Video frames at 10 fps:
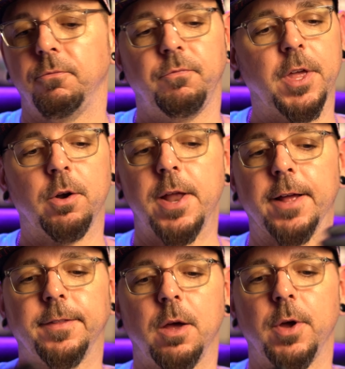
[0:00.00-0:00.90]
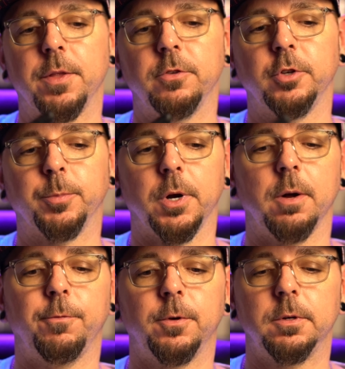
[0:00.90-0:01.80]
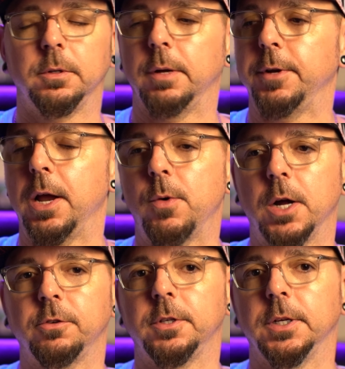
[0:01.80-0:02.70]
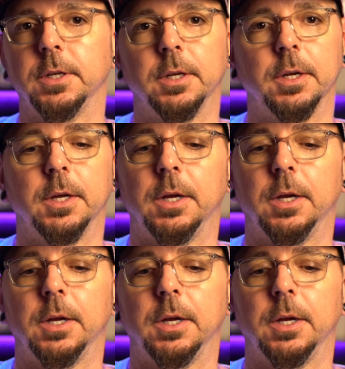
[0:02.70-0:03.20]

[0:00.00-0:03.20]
they don't act that way. They're super helpful. I mean, I watched it.